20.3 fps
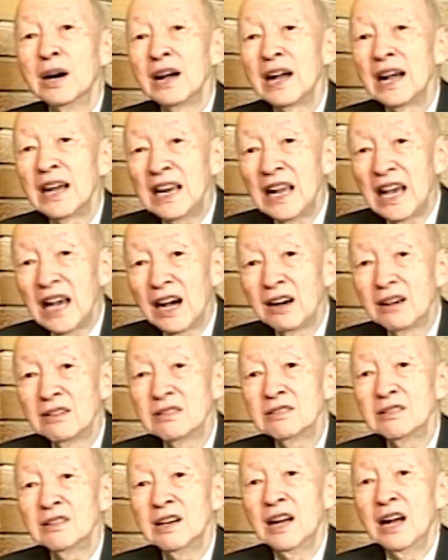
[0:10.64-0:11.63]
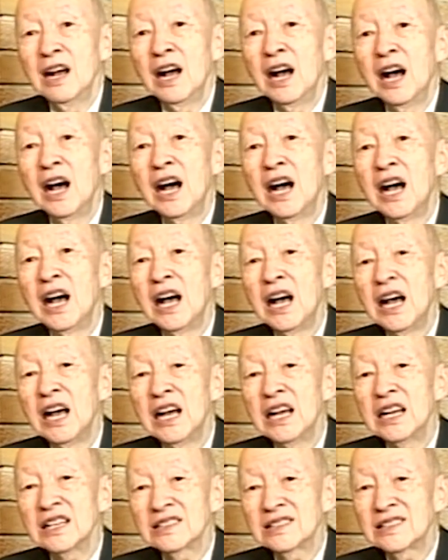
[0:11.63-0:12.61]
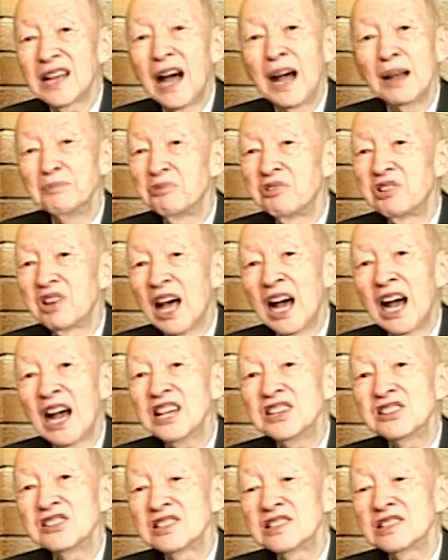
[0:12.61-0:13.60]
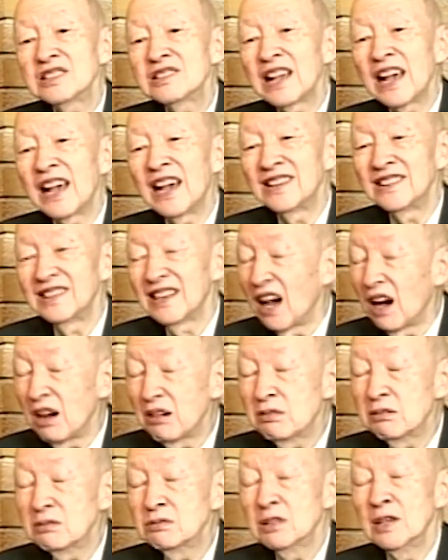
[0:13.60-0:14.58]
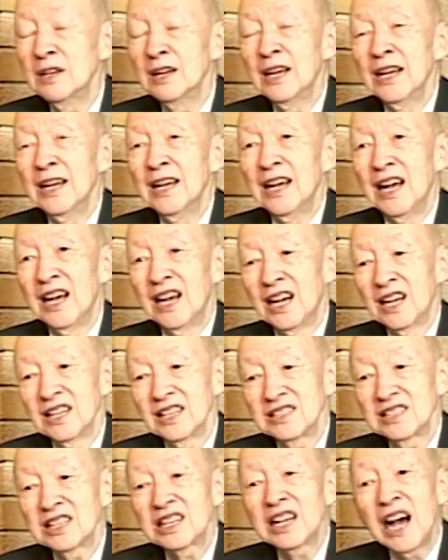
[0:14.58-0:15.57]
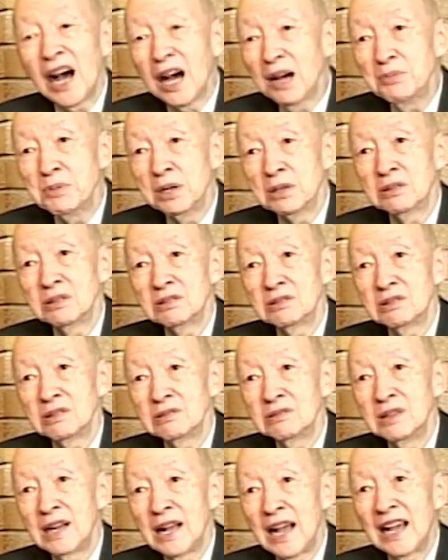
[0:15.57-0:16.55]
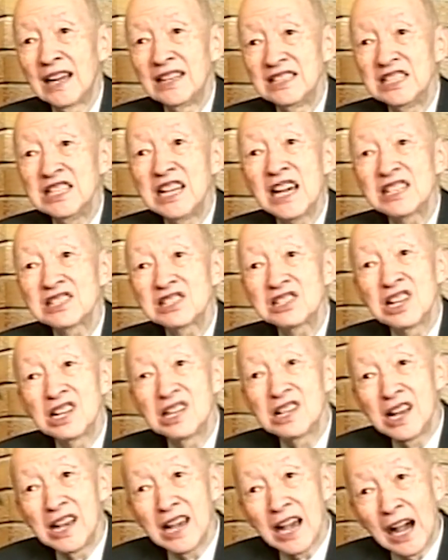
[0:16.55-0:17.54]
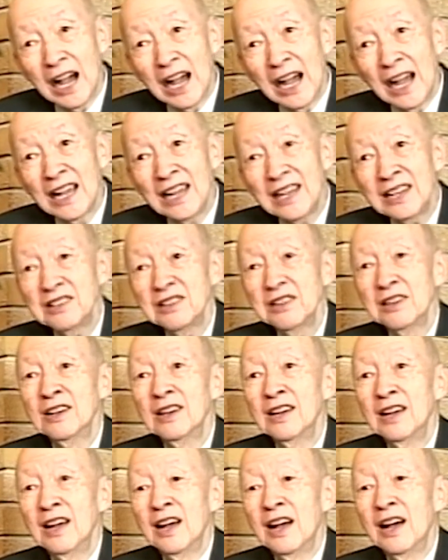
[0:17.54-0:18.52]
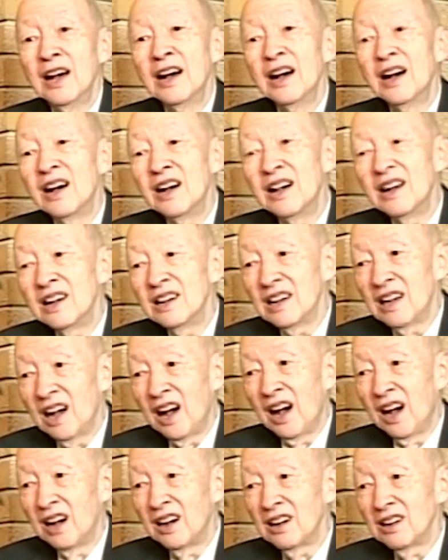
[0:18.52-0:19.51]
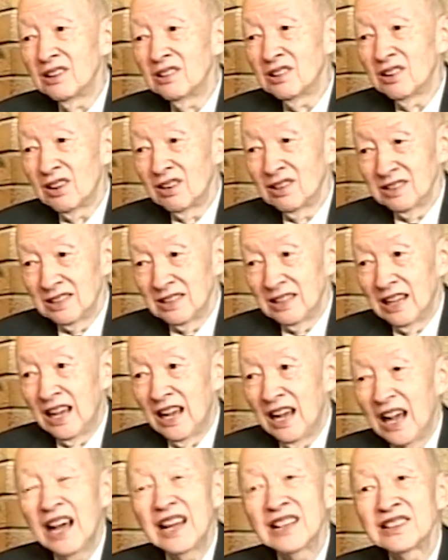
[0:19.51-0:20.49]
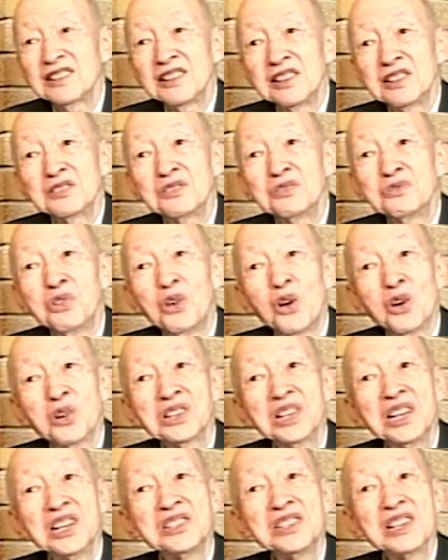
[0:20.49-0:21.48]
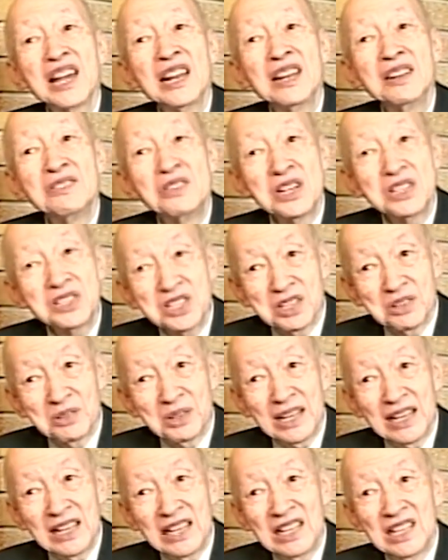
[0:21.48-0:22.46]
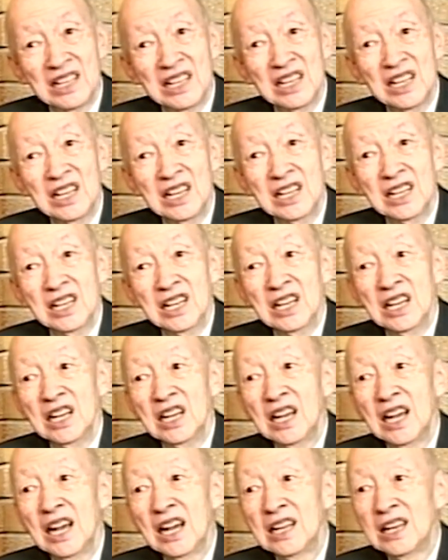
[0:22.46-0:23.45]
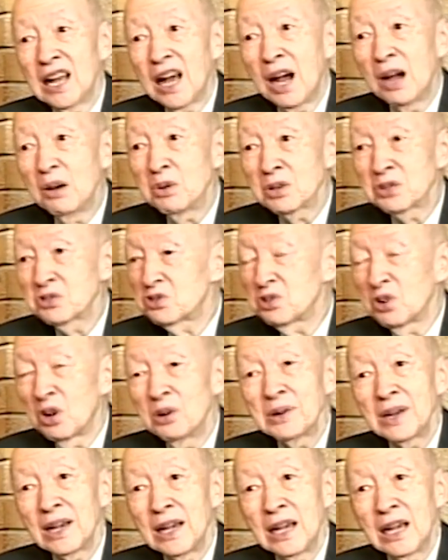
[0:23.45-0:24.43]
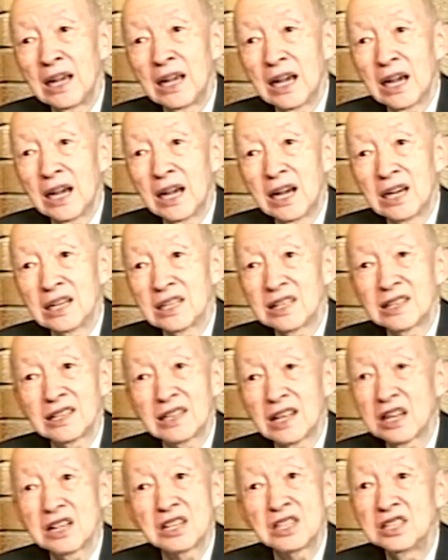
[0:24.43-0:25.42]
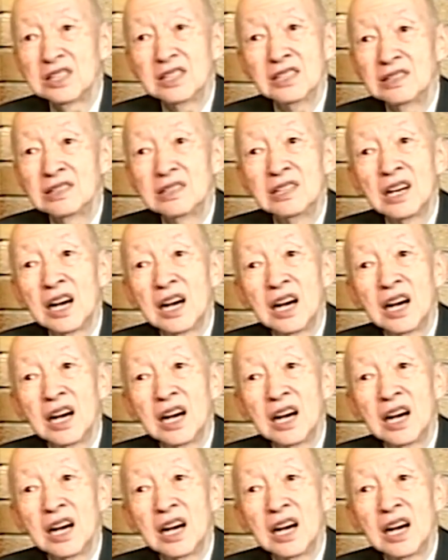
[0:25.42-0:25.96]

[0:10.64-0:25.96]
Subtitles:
anyhow, time flies, and now Carmel and ESDI are at its 40th anniversary. And I was sorry that I couldn't